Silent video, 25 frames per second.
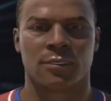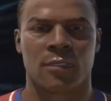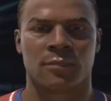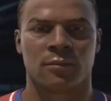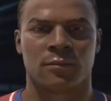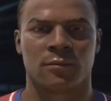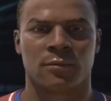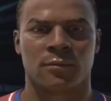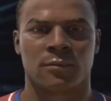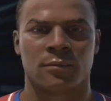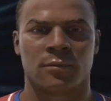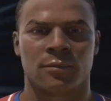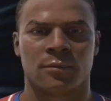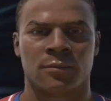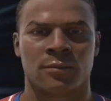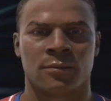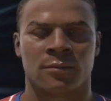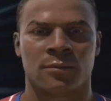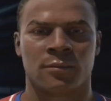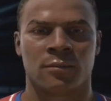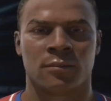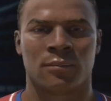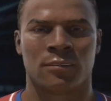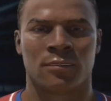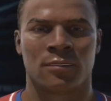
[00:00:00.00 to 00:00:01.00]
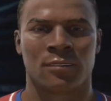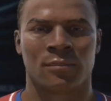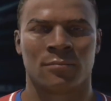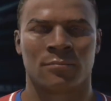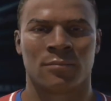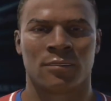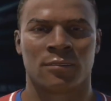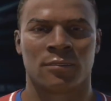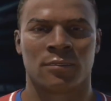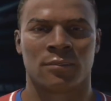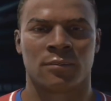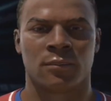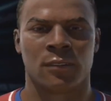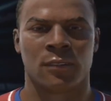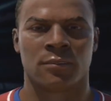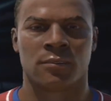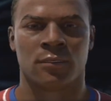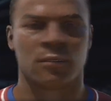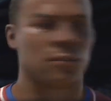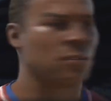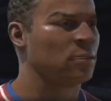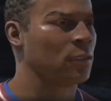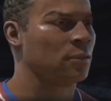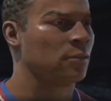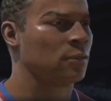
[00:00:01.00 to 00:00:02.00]
But yeah, so
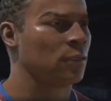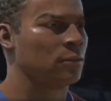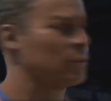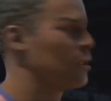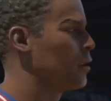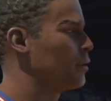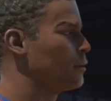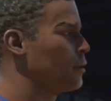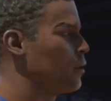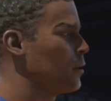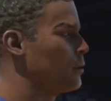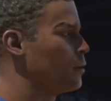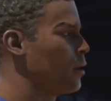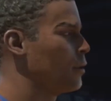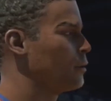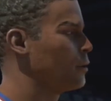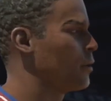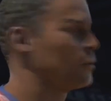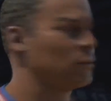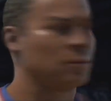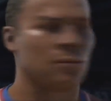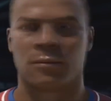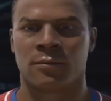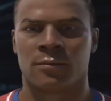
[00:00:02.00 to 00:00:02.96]
you can see here I'm making them.